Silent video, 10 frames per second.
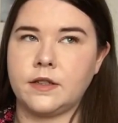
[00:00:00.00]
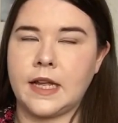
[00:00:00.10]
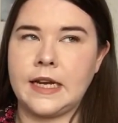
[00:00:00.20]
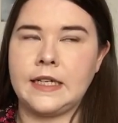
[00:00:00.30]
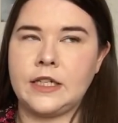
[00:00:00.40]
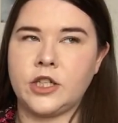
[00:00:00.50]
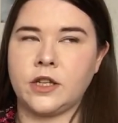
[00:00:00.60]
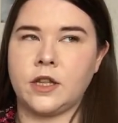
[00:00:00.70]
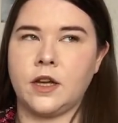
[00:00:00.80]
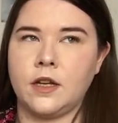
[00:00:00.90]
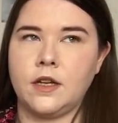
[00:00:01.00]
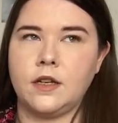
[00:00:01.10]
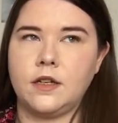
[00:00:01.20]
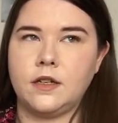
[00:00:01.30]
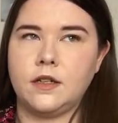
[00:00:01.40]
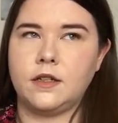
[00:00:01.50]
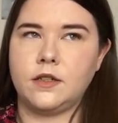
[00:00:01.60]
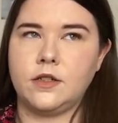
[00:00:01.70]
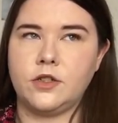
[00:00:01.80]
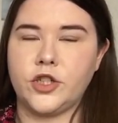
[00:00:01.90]
They need each other...
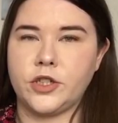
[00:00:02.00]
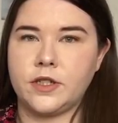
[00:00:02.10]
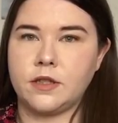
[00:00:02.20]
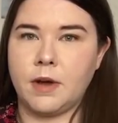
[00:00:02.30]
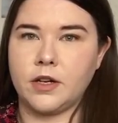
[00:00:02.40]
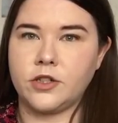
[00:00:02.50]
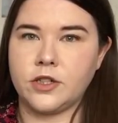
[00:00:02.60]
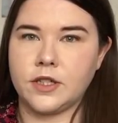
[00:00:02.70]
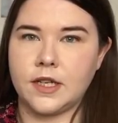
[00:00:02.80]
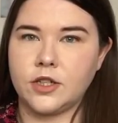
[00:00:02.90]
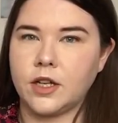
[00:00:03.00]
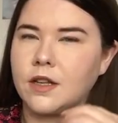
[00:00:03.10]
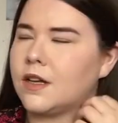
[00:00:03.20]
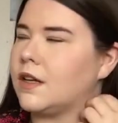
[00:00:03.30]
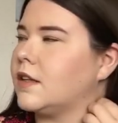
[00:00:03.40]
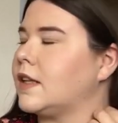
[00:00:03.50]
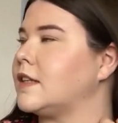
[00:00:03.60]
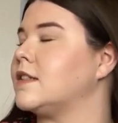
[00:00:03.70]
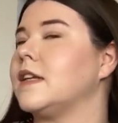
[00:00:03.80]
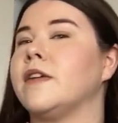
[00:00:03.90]
just as much as each other.
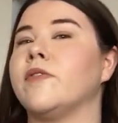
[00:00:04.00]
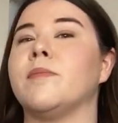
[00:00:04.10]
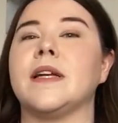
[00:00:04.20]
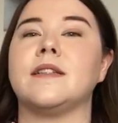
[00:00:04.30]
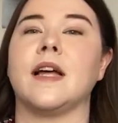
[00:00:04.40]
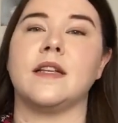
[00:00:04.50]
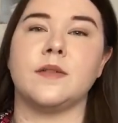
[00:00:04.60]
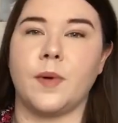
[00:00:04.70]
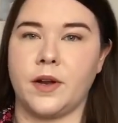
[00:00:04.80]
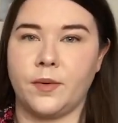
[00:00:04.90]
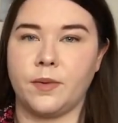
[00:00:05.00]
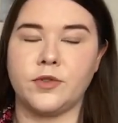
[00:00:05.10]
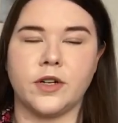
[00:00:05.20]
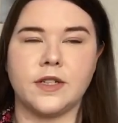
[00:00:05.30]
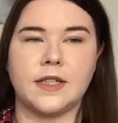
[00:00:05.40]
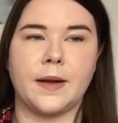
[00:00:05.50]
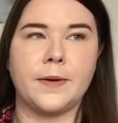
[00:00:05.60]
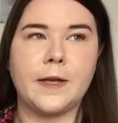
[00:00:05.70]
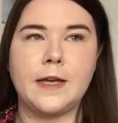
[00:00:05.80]
That doesn't even make sense, but I know what I'm trying to say.